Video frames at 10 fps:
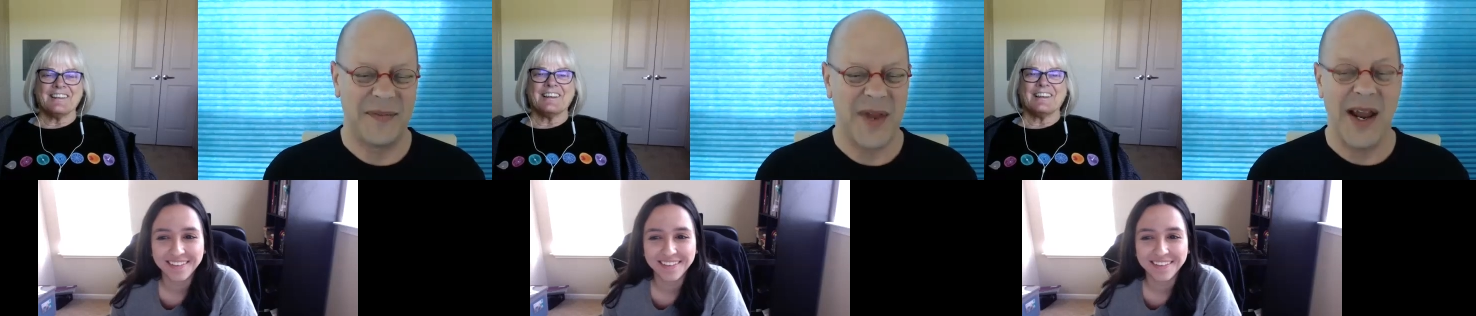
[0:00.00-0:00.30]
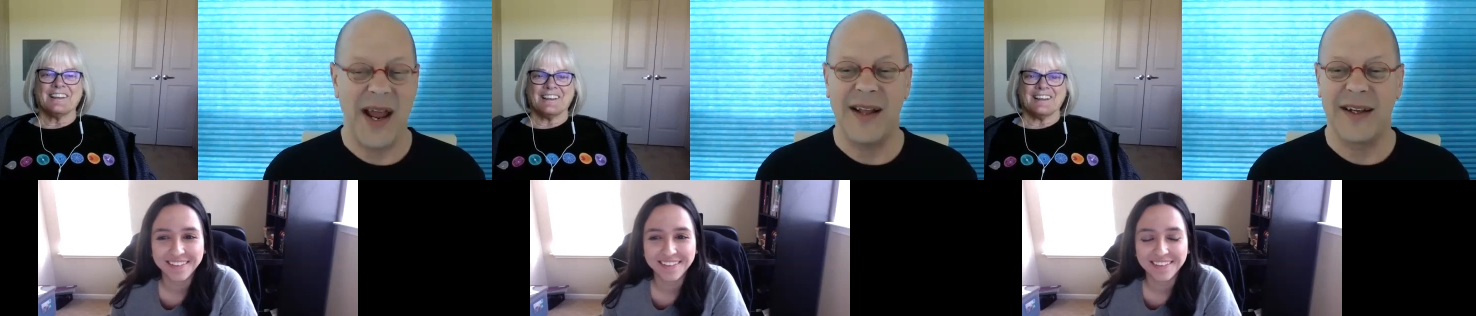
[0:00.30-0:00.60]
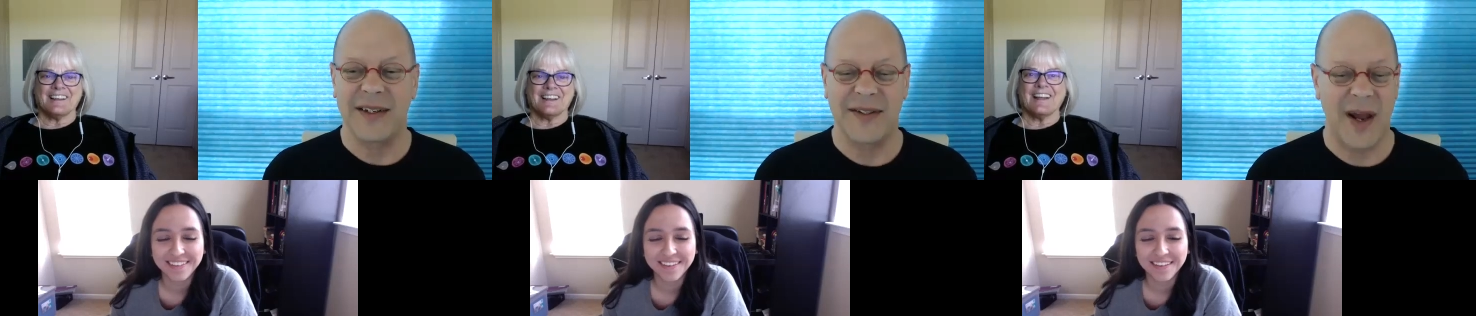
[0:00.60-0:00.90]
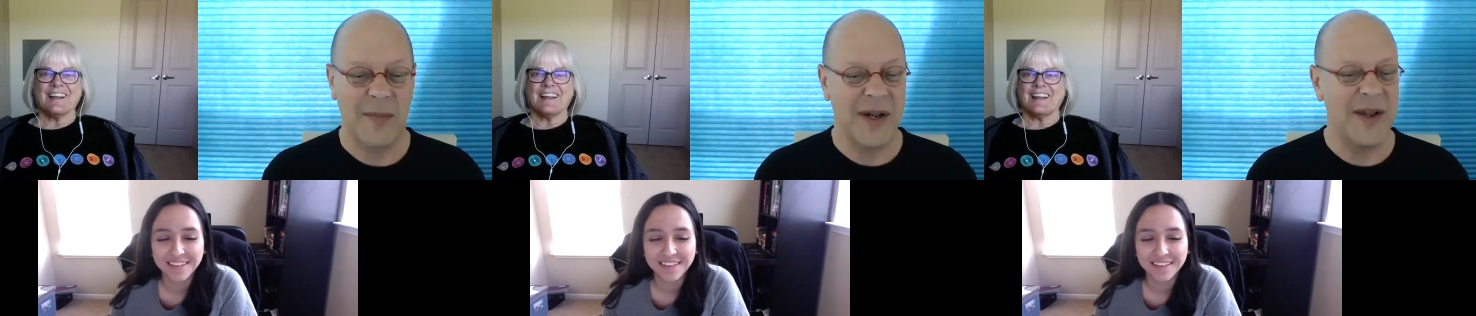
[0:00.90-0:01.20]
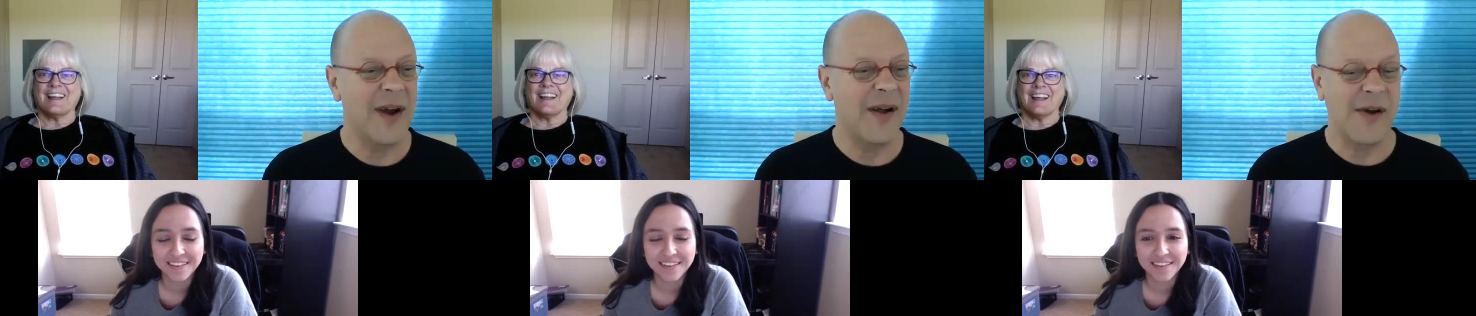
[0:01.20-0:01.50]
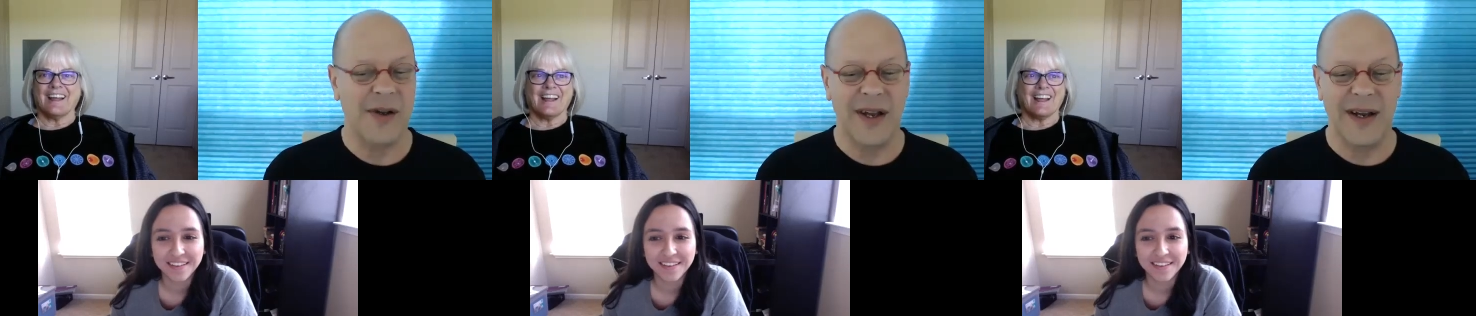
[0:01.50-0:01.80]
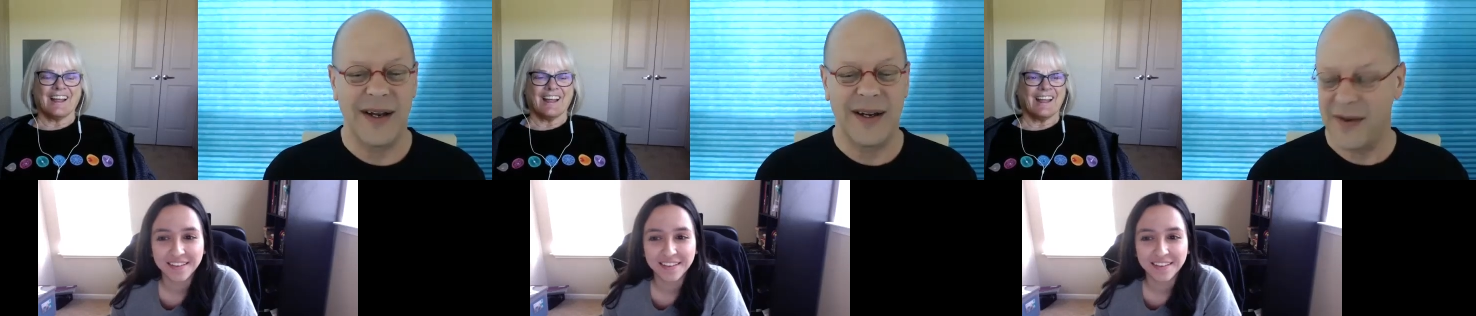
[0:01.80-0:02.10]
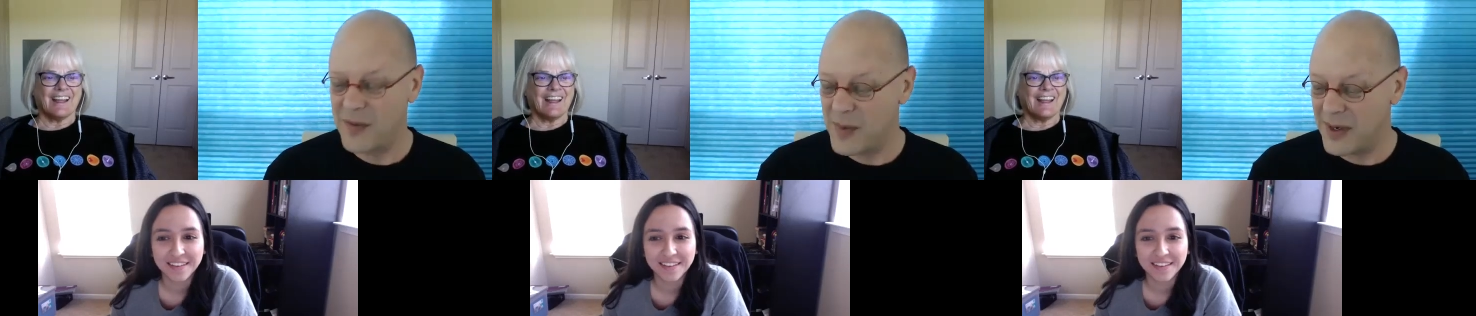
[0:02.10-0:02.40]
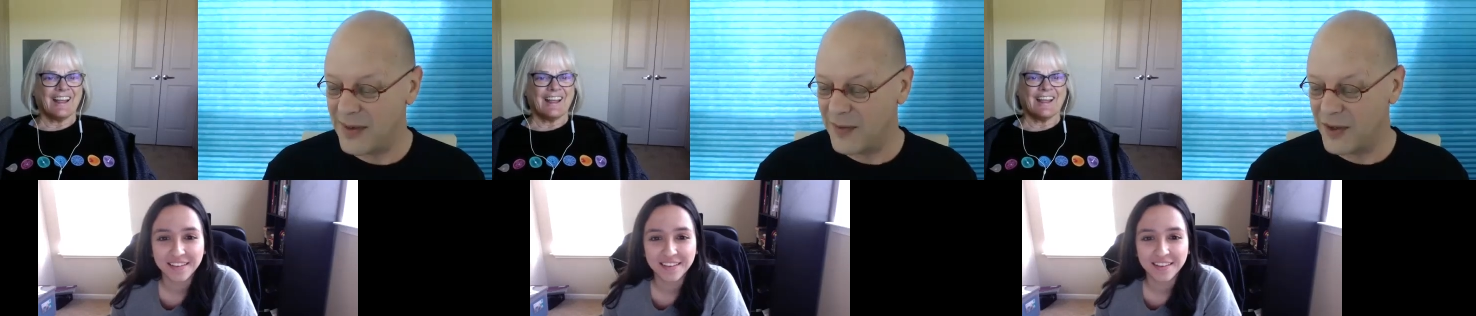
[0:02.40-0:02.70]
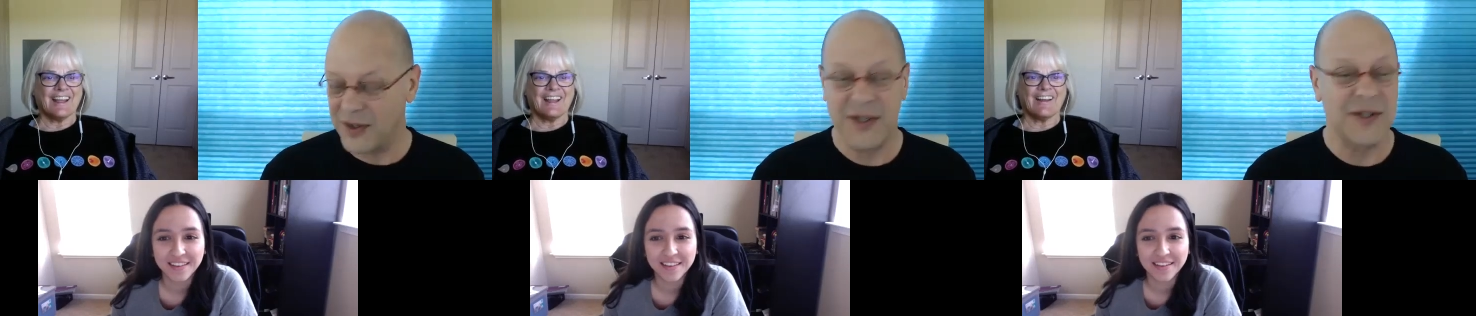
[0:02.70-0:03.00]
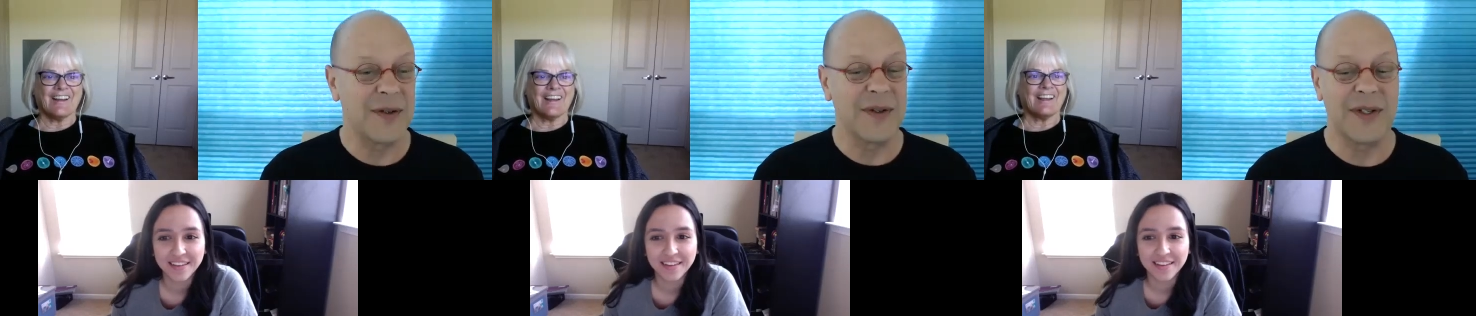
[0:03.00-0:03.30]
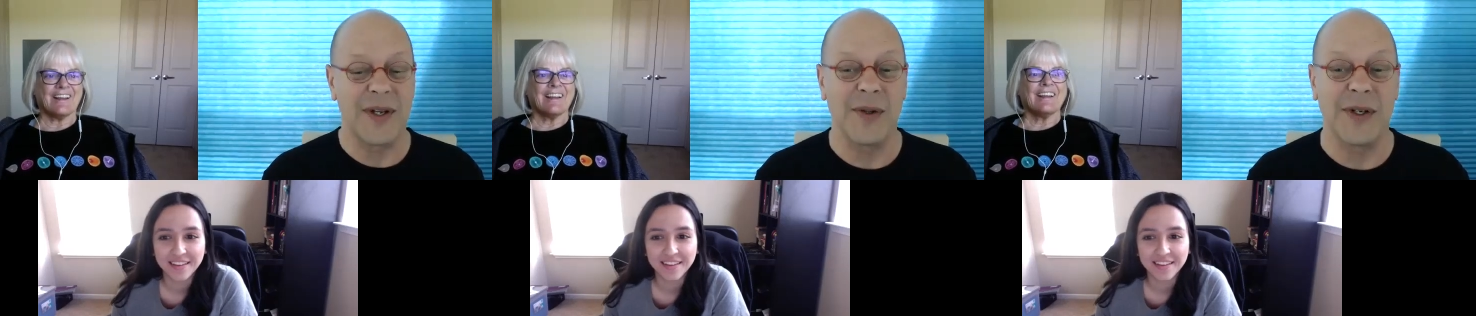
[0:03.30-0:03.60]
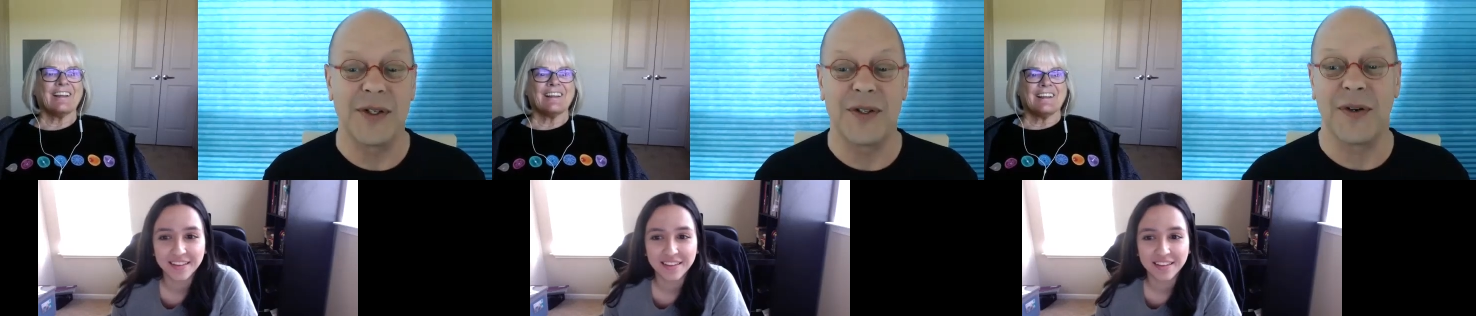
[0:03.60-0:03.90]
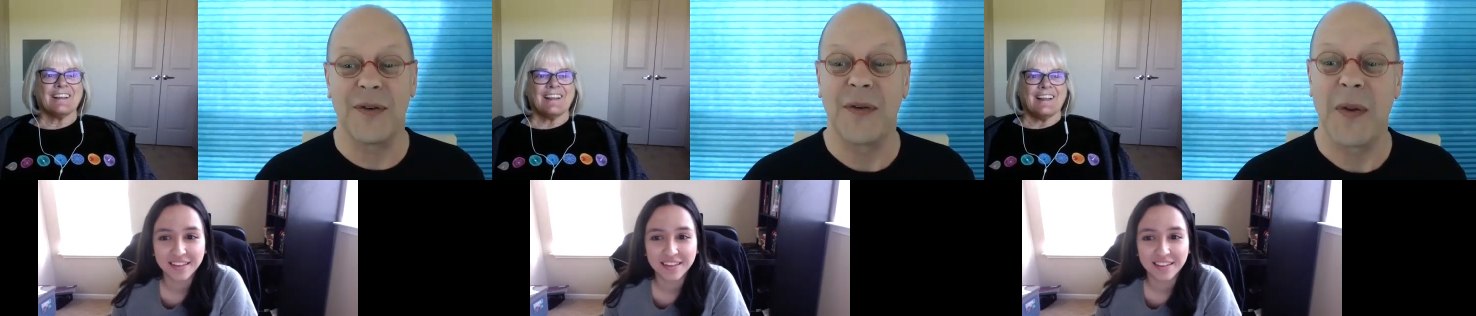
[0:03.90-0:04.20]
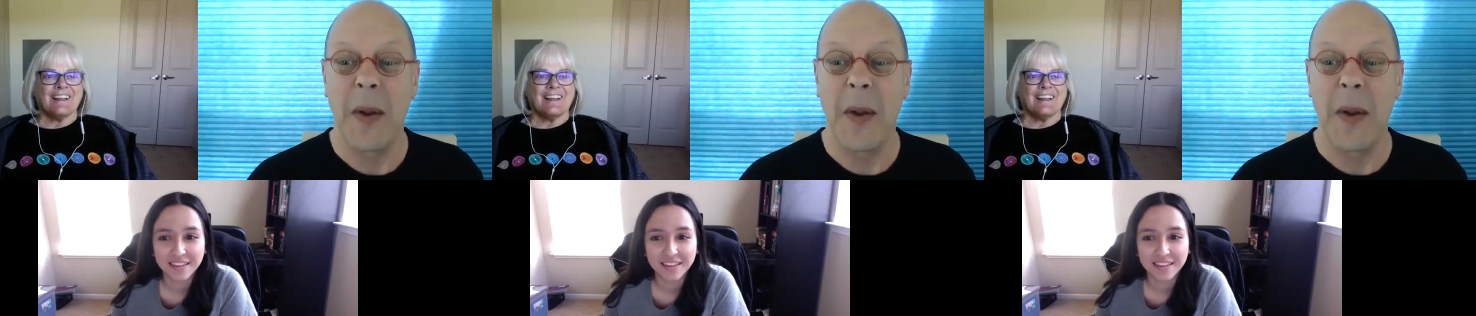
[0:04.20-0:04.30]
Speaker 1: And Alex, how about you? How long have you been? What's your history with the AAS Journal?